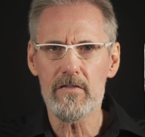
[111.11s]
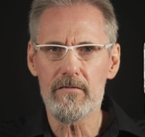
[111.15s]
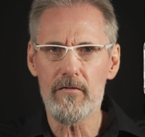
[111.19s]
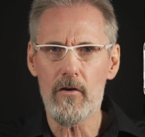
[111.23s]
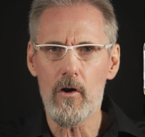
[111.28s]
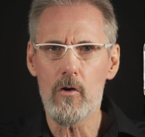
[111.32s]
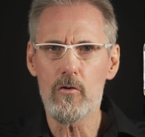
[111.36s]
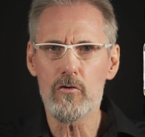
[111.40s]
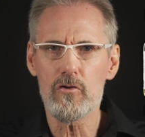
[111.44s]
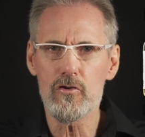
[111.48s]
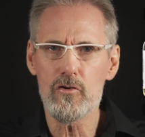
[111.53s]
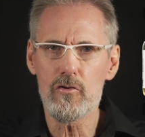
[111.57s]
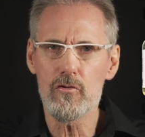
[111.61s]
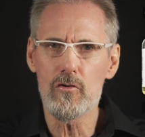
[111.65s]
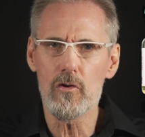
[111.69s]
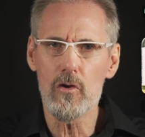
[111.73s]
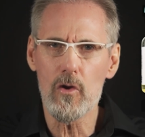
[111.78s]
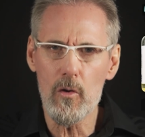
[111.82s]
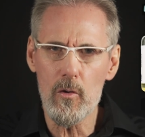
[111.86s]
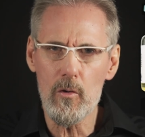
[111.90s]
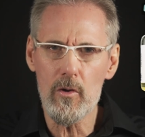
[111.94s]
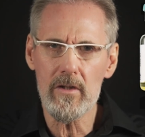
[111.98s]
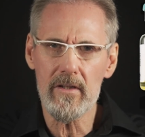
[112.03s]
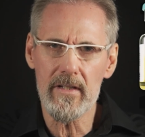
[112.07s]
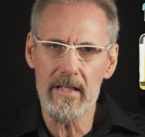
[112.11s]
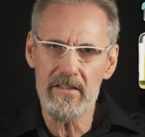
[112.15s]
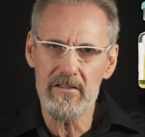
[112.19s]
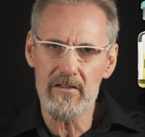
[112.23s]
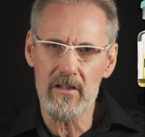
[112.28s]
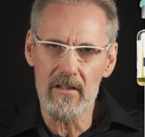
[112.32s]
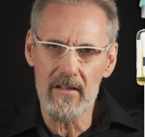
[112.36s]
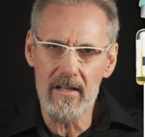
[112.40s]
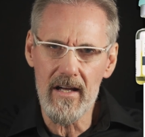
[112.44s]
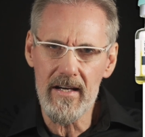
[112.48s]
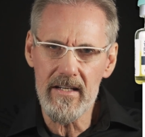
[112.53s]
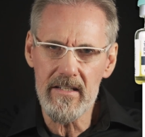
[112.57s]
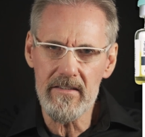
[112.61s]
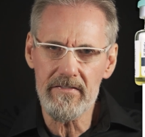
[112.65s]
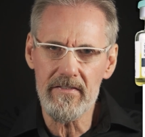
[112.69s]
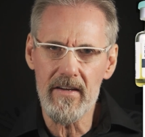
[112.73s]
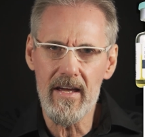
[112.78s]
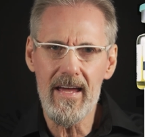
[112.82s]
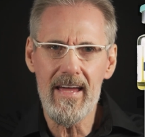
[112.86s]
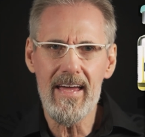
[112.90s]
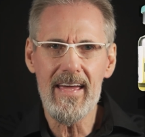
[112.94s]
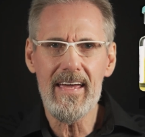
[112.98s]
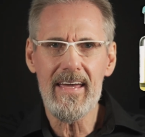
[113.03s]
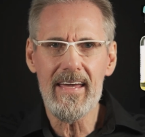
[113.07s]
fall too low in later life,
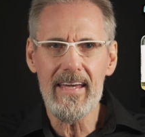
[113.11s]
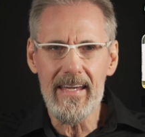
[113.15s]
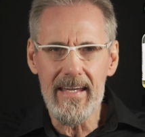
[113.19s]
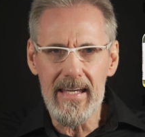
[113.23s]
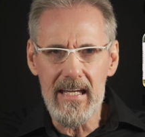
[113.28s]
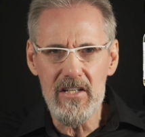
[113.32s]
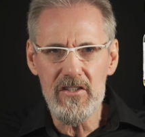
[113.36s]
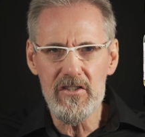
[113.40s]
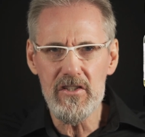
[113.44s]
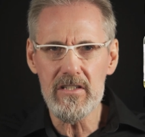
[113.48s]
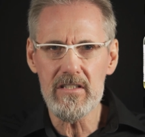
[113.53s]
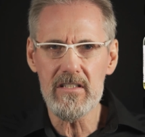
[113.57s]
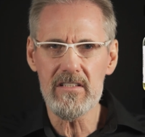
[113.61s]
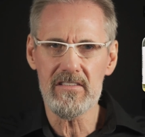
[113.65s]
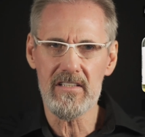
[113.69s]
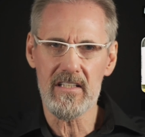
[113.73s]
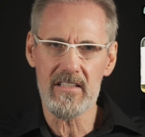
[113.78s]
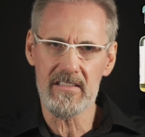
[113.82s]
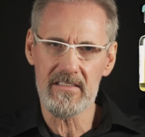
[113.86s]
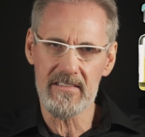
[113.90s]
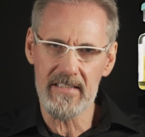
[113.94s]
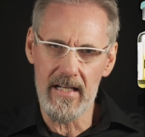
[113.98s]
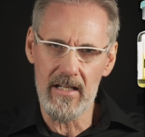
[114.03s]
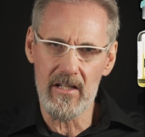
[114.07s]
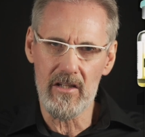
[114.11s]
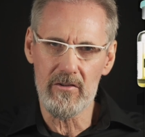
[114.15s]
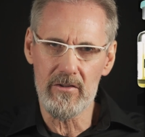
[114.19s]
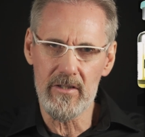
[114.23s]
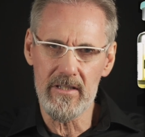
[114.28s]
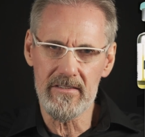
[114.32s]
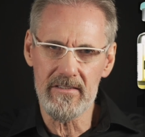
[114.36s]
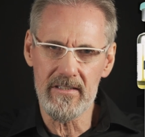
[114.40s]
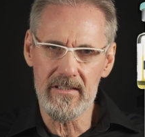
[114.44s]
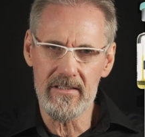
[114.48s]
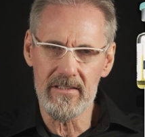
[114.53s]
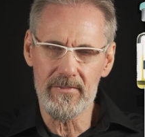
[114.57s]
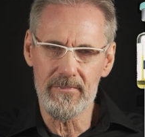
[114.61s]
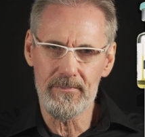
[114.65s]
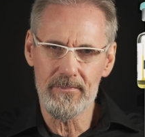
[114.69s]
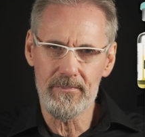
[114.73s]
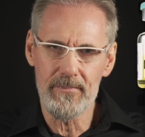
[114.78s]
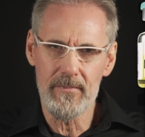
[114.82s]
aging is accelerated.